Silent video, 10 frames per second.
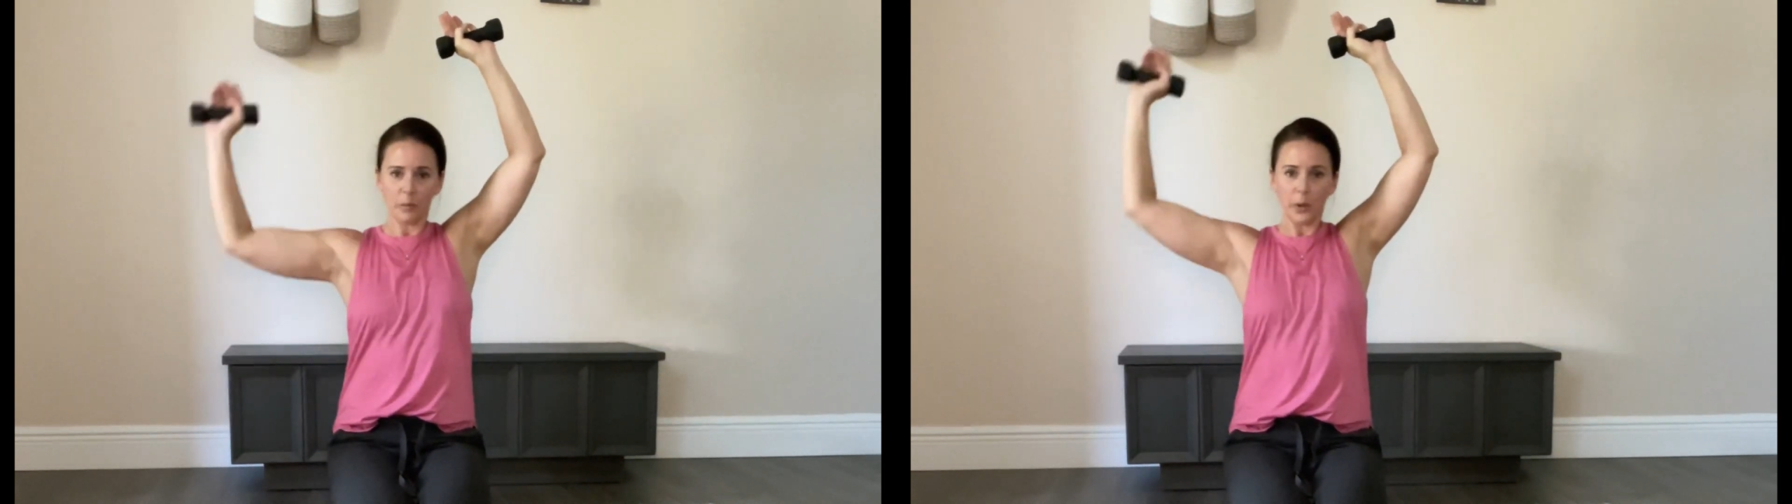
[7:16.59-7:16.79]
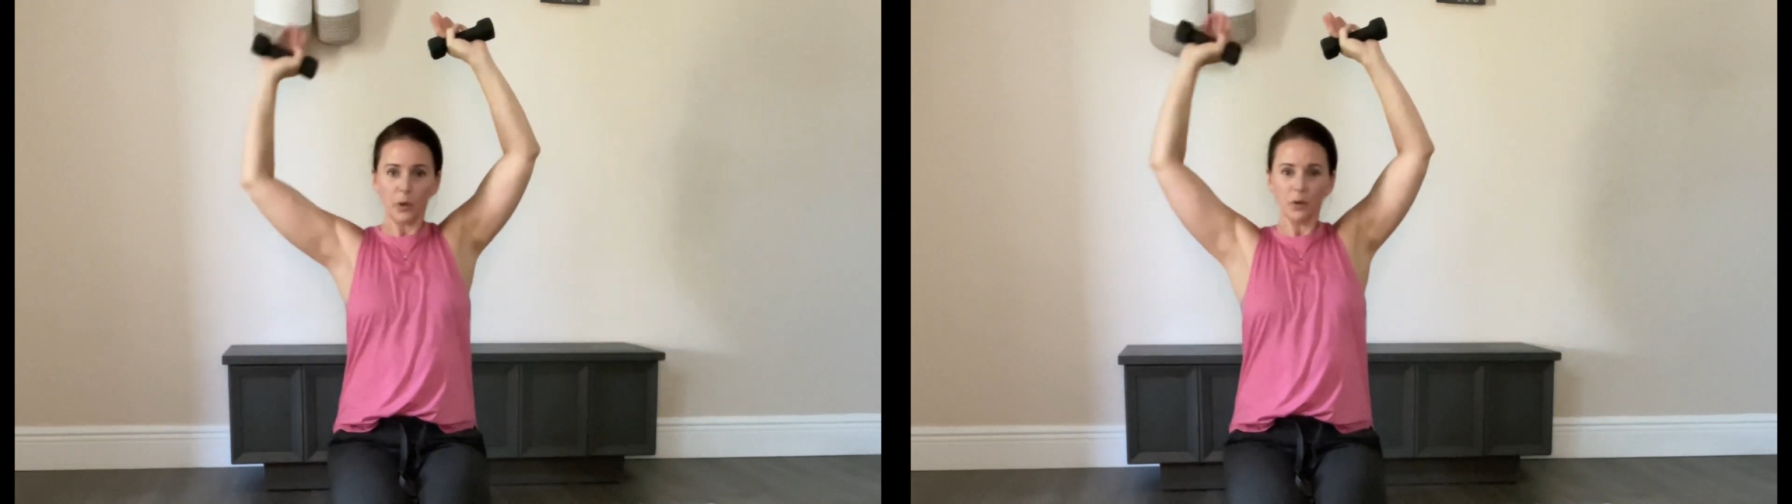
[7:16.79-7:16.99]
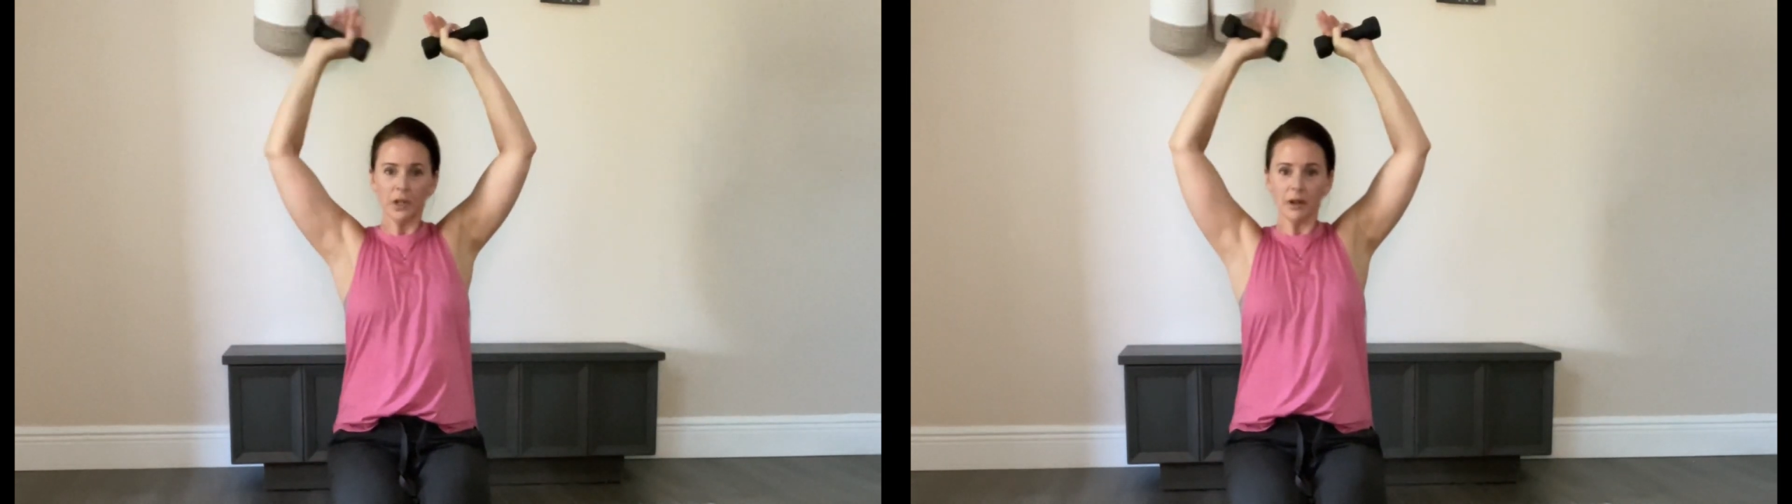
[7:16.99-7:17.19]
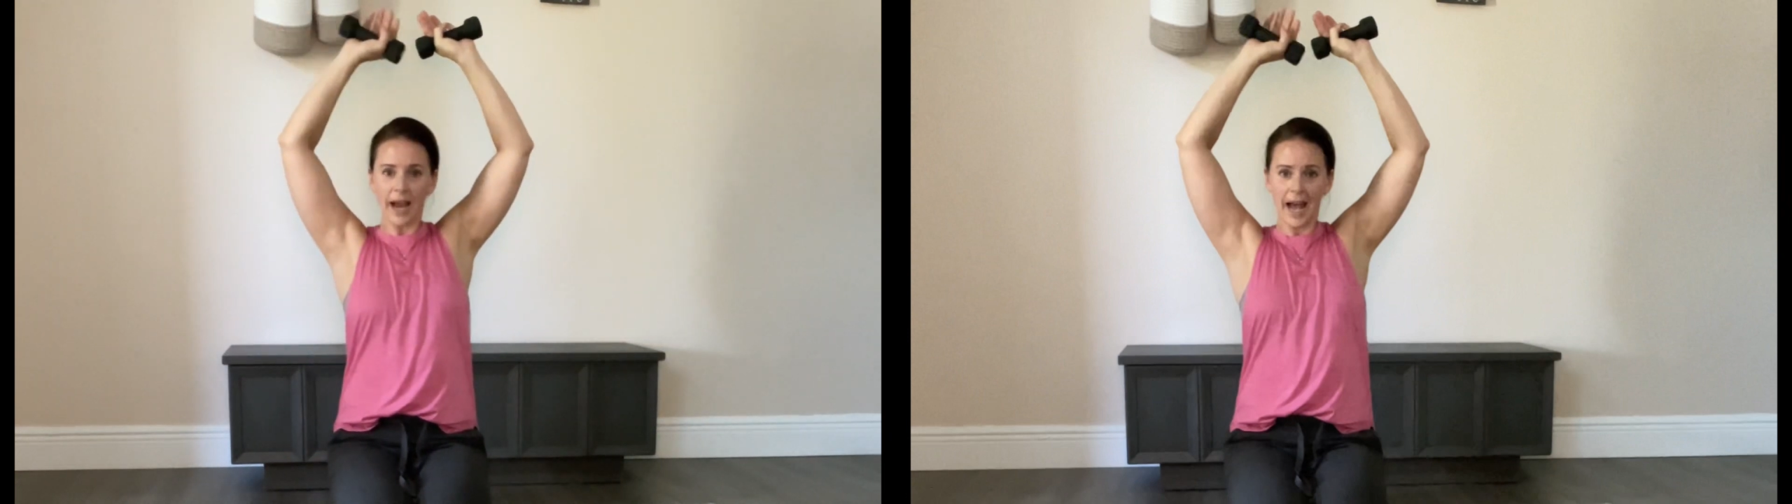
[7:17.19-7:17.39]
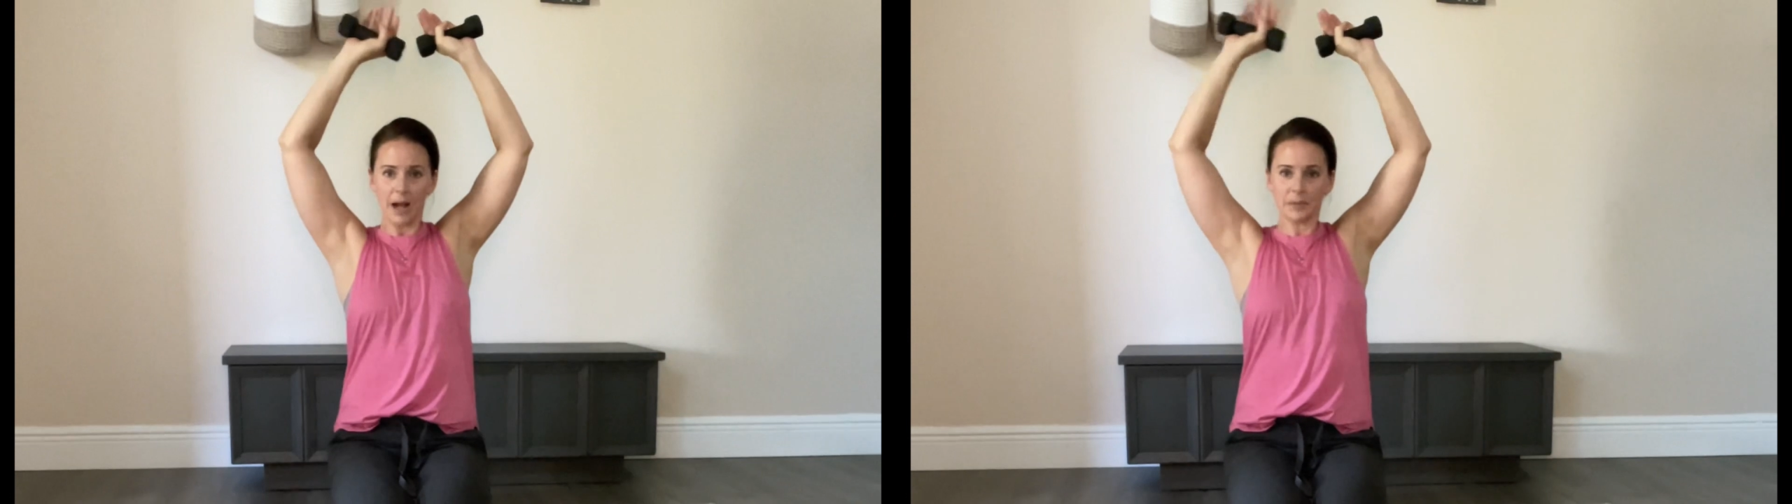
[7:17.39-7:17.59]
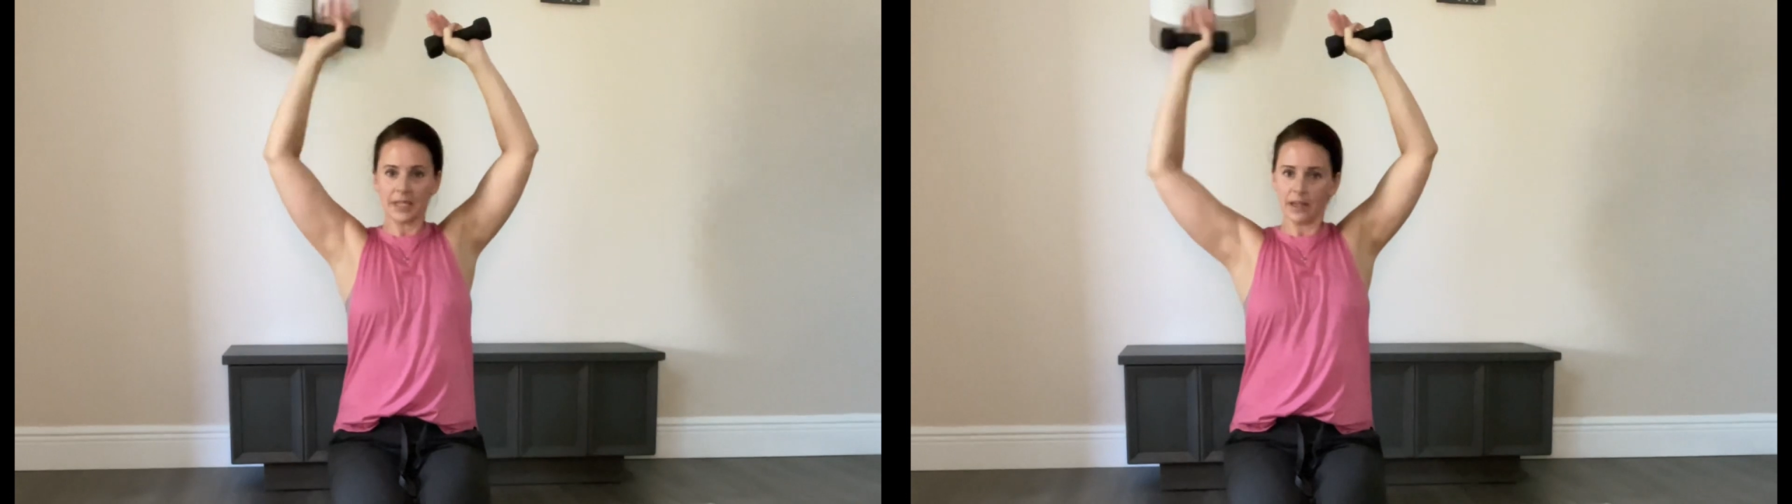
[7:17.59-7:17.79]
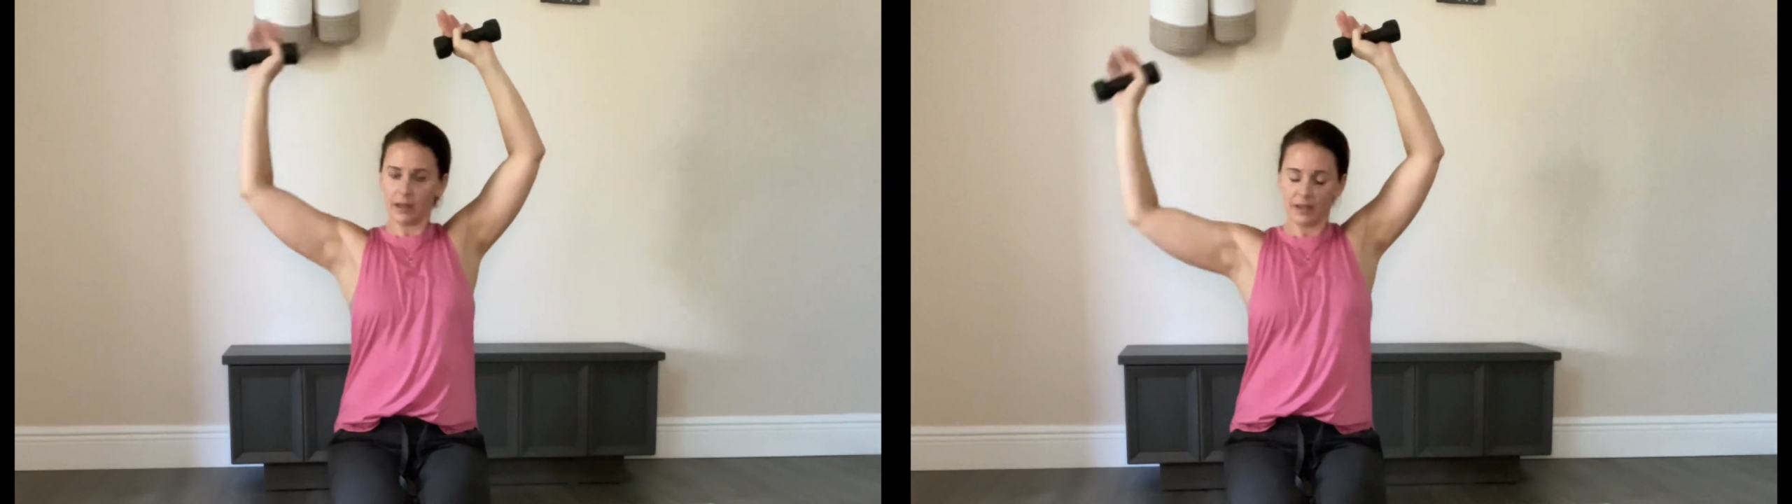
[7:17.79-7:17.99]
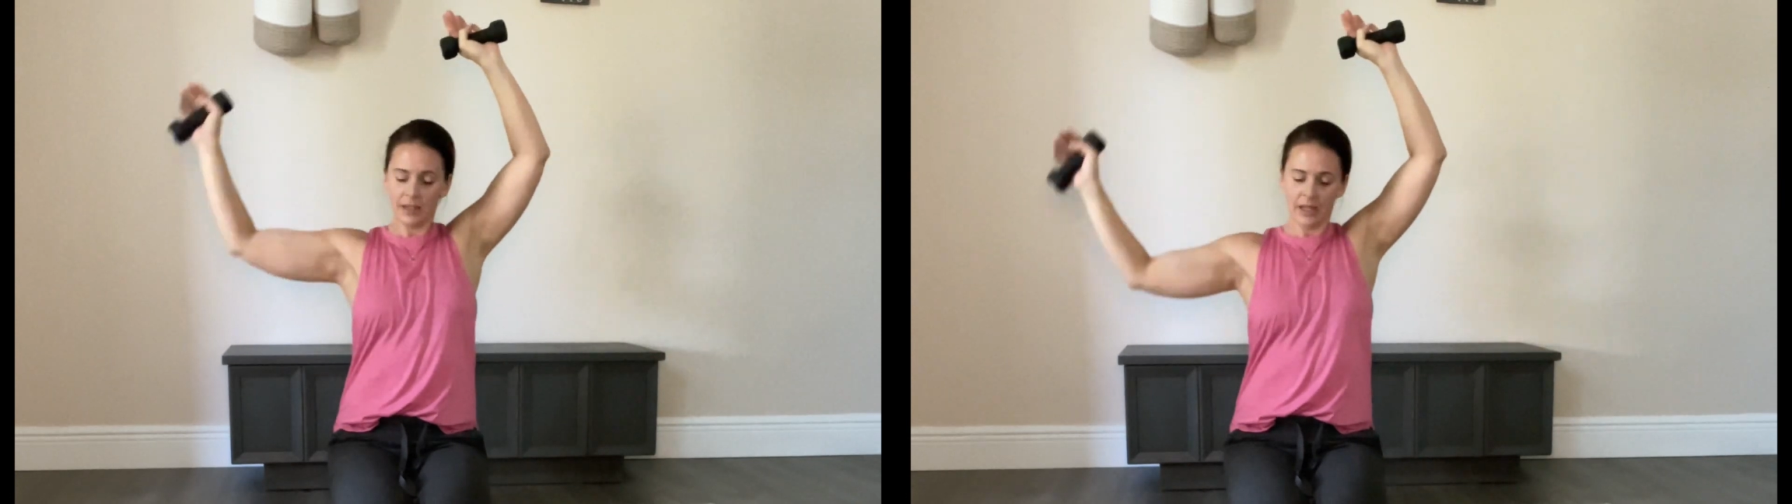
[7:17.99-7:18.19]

Pull your abs in